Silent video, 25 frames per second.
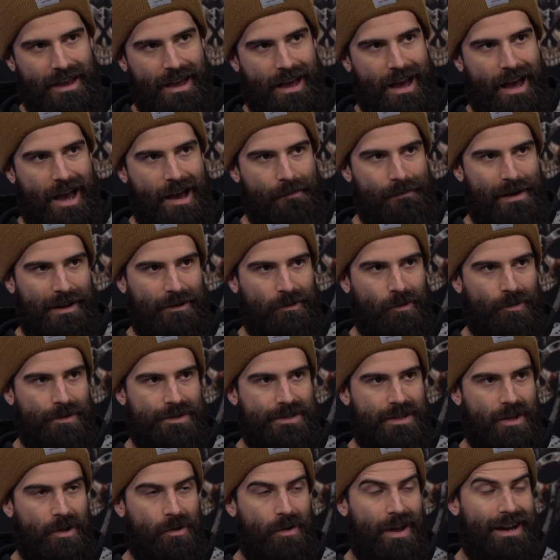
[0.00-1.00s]
and
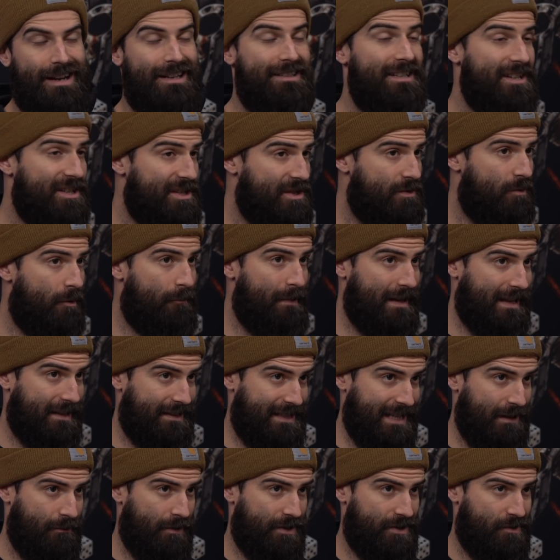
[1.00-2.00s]
also an additional
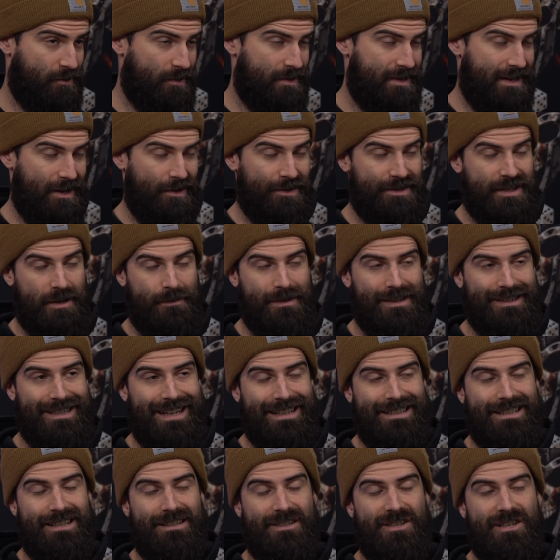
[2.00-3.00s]
ability which you'll see on some of the
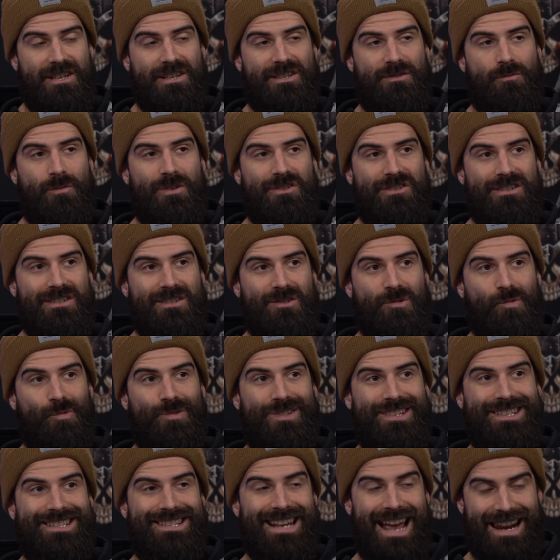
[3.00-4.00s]
data sheets, which is
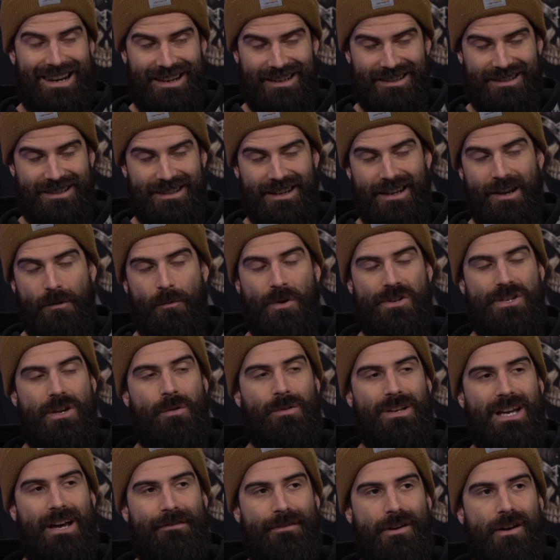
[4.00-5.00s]
called Zealot, which I'll
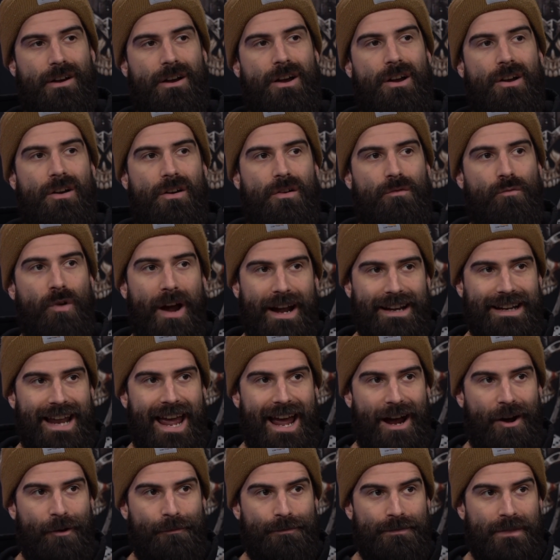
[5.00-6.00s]
cover right
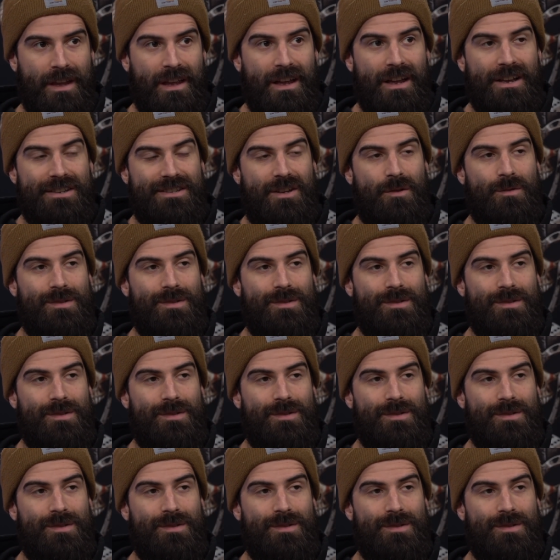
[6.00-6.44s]
now. So